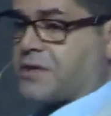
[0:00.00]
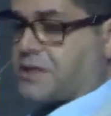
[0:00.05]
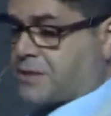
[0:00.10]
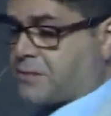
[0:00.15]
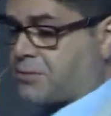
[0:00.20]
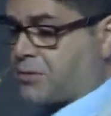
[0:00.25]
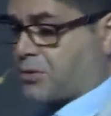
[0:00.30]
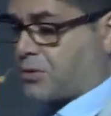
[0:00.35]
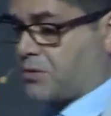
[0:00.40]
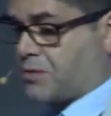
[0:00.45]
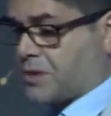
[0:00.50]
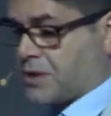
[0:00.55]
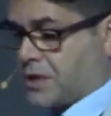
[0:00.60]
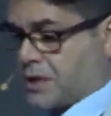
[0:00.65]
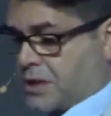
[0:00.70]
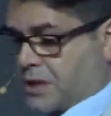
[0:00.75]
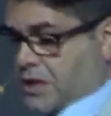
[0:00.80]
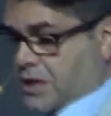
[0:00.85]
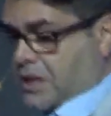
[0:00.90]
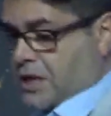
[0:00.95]
simple.
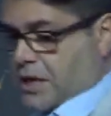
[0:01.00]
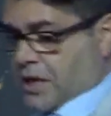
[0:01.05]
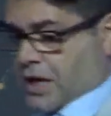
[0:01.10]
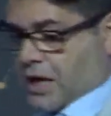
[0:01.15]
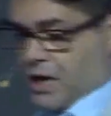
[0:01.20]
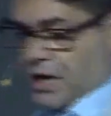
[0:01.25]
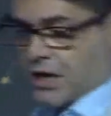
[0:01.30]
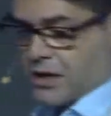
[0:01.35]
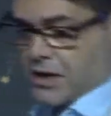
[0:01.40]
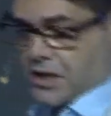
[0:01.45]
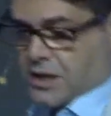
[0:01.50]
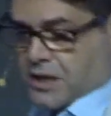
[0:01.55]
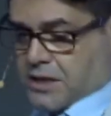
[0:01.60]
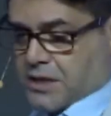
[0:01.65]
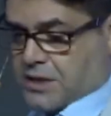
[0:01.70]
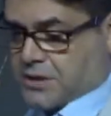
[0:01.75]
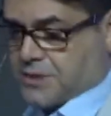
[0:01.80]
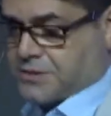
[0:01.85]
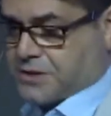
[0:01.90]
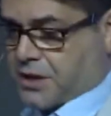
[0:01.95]

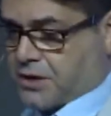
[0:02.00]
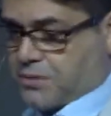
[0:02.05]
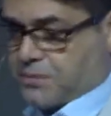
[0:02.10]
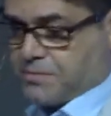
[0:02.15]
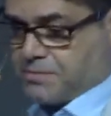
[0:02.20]
So,